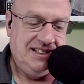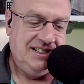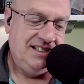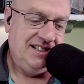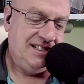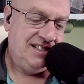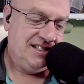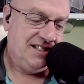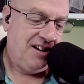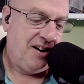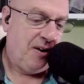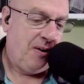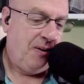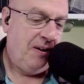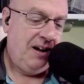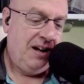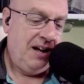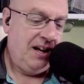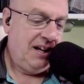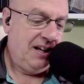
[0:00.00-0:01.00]
so
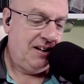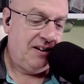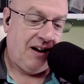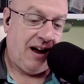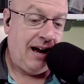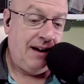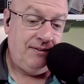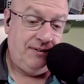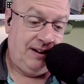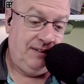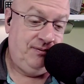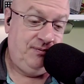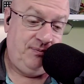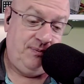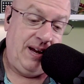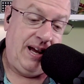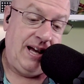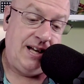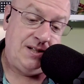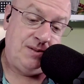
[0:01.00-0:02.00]
you know, I've, i
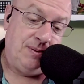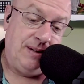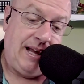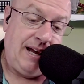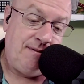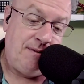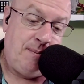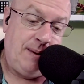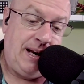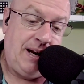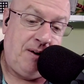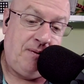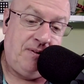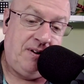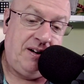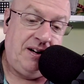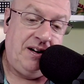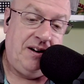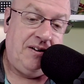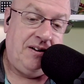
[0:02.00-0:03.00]
be honest with you, I haven't been over
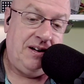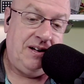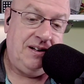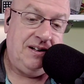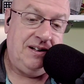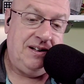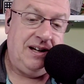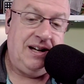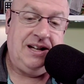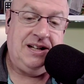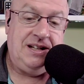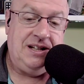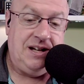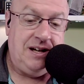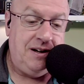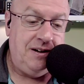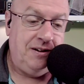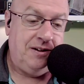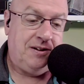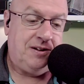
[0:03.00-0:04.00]
here in in
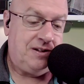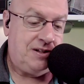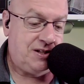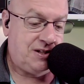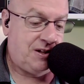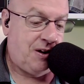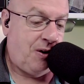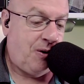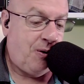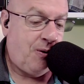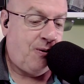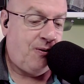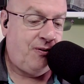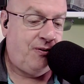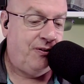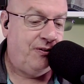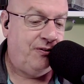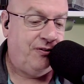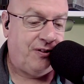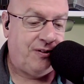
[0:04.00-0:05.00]
years. So
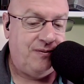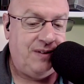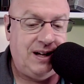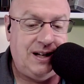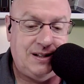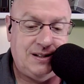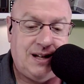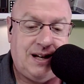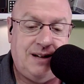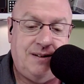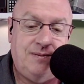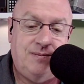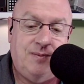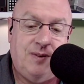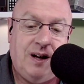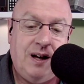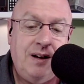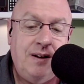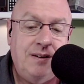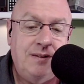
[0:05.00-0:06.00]
for me, it's like,
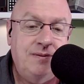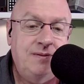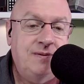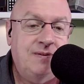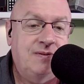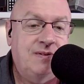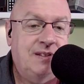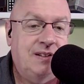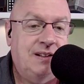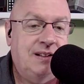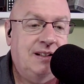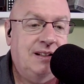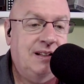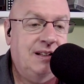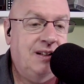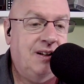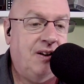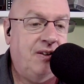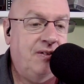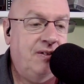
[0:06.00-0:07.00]
well, you
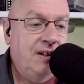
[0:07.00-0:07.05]
know,